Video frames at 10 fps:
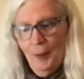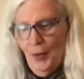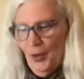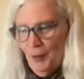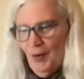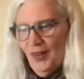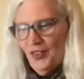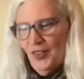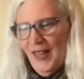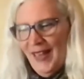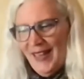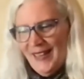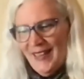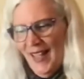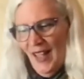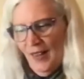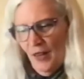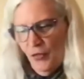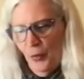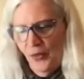on March 8th.
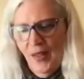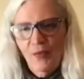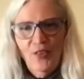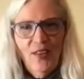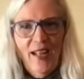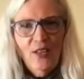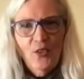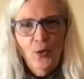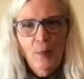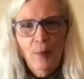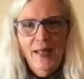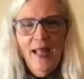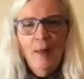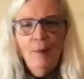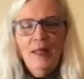That's from 7 to 8:30 p.m.